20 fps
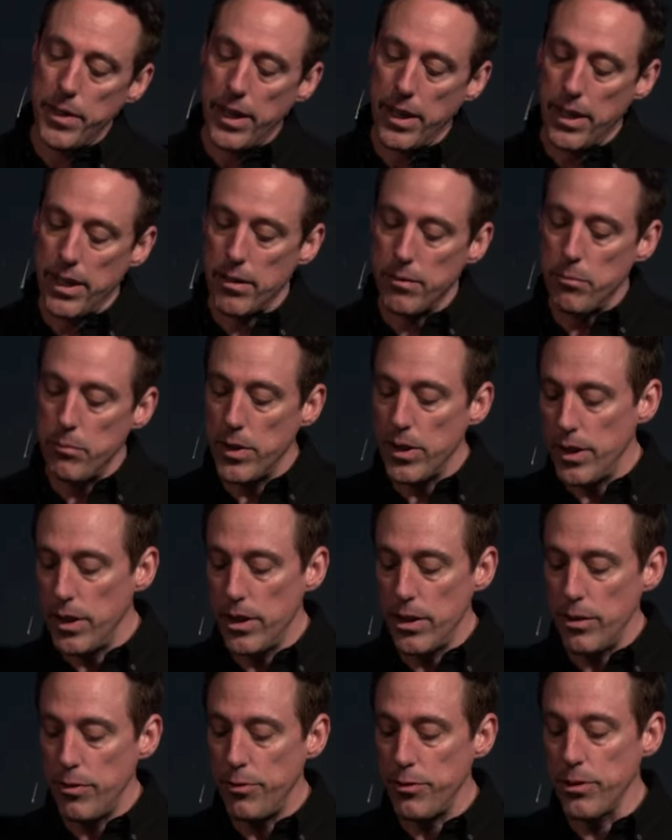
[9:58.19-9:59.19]
And
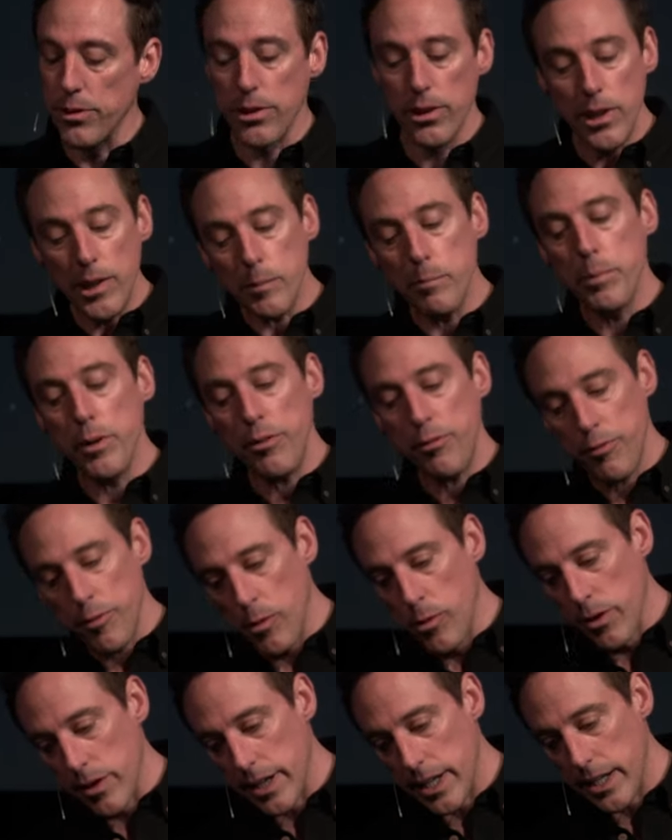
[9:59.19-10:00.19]
if you look
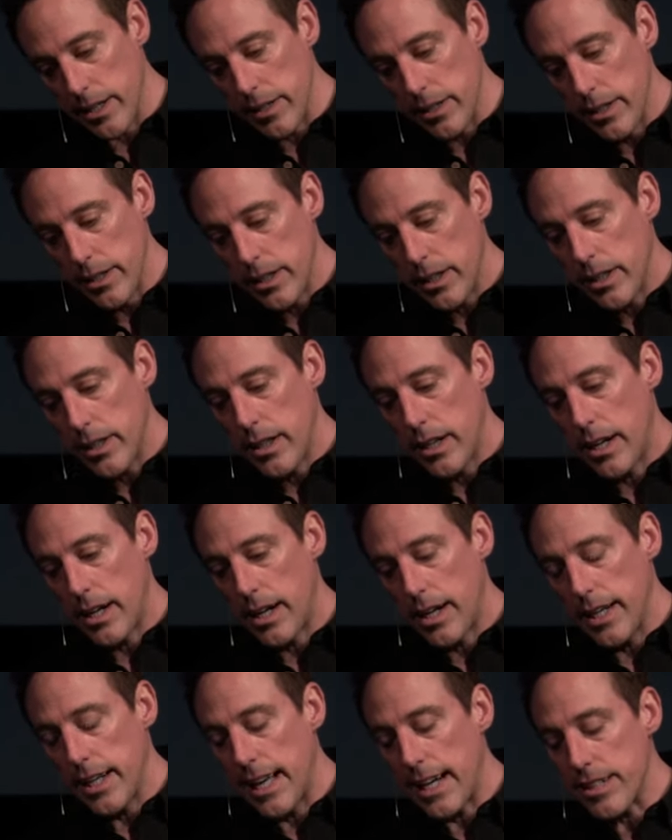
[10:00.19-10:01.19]
before it,
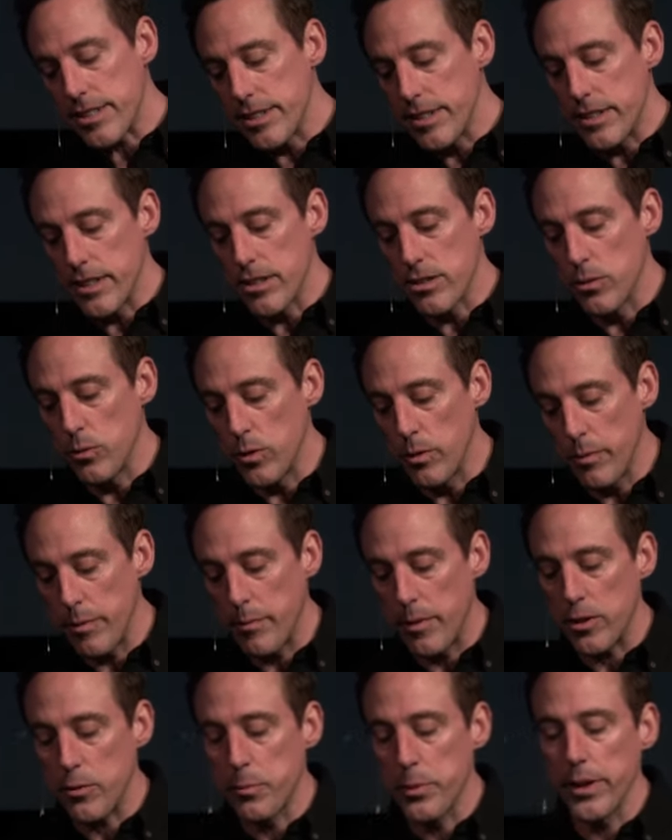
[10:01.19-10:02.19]
uh, it actually says the woman
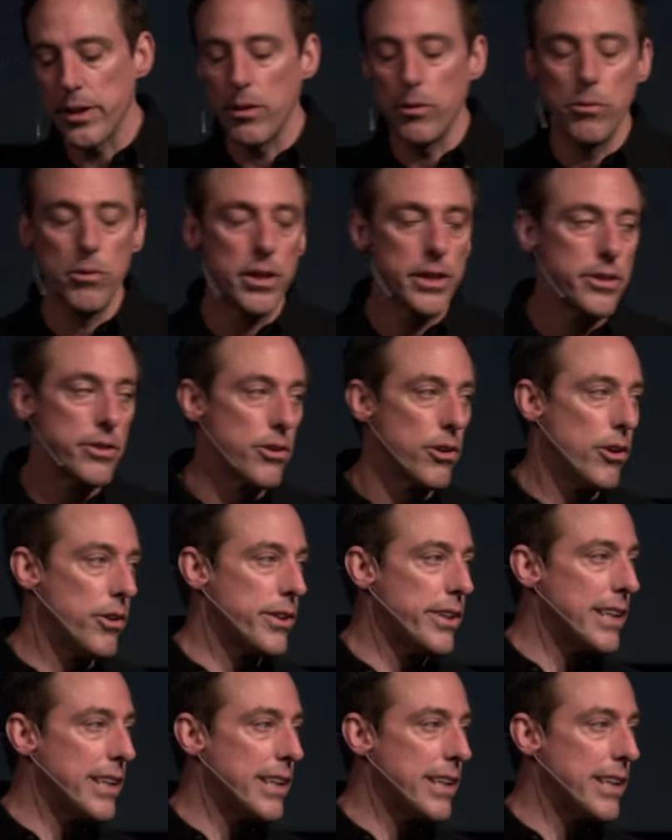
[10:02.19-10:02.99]
must bring a one year old